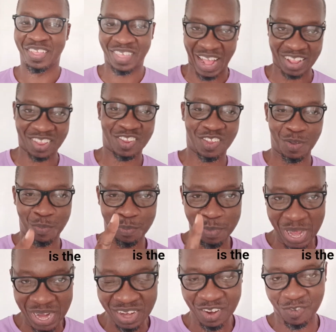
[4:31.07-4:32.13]
That's the
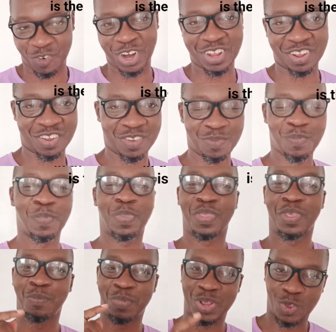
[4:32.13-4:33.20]
main difference
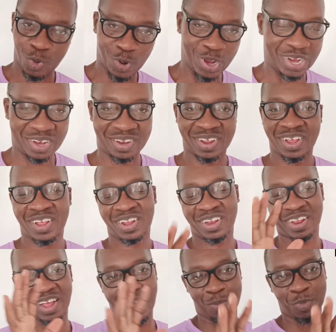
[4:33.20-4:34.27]
between
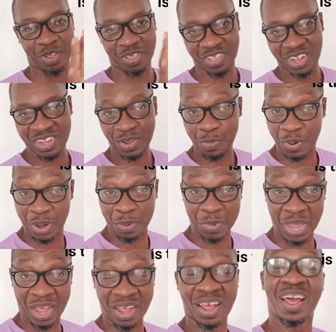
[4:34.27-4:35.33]
the Camon 30
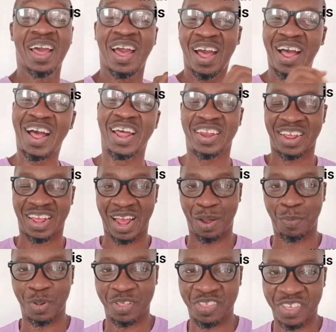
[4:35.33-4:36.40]
Premier and the
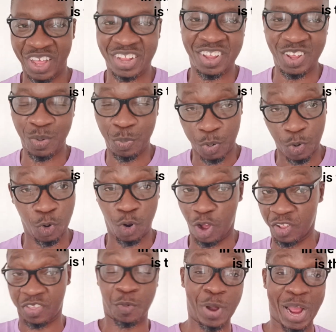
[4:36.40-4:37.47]
Camon 30 Pro.
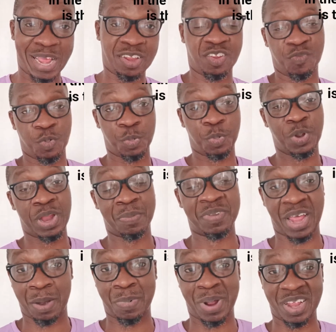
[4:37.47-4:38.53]
Otherwise, if you put them
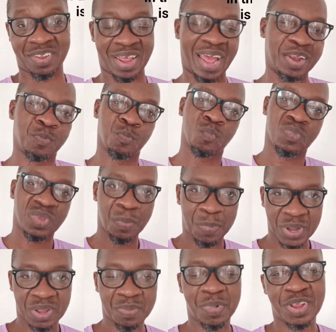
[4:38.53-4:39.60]
side by side, they
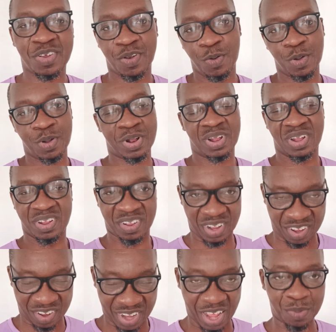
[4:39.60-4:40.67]
pretty much look
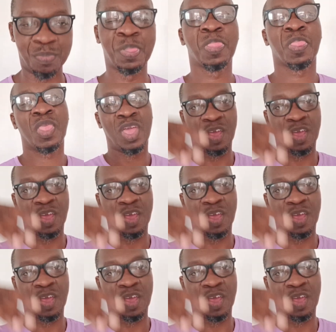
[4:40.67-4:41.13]
the same.